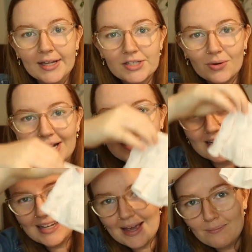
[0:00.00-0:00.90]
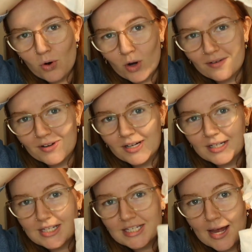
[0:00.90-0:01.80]
And so I did get more of
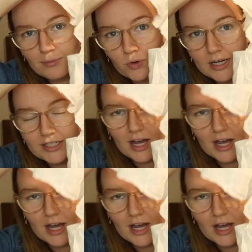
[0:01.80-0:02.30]
a summery